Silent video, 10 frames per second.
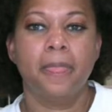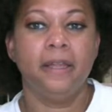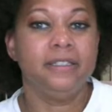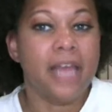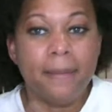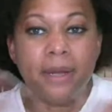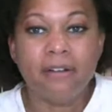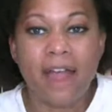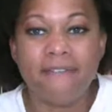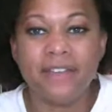
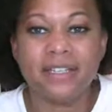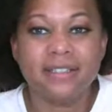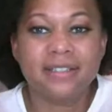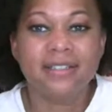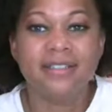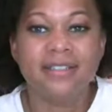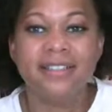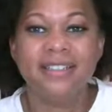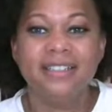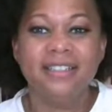Demographics
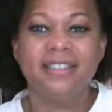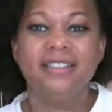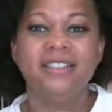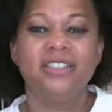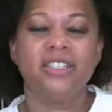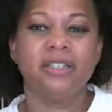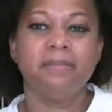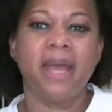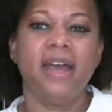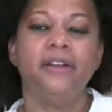shouldn't
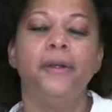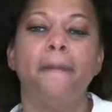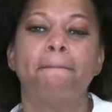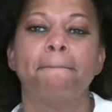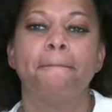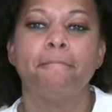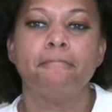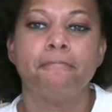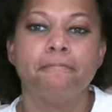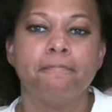matter.
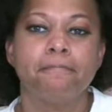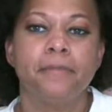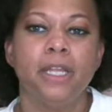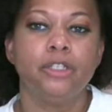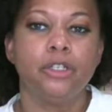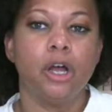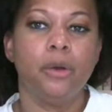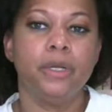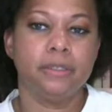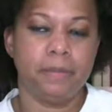It should
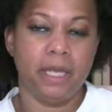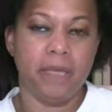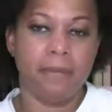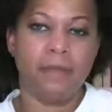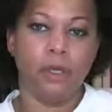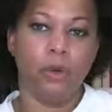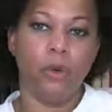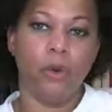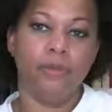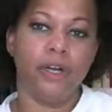always be about the
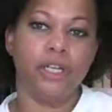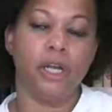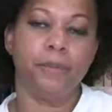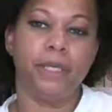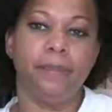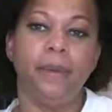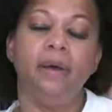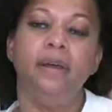core of our young people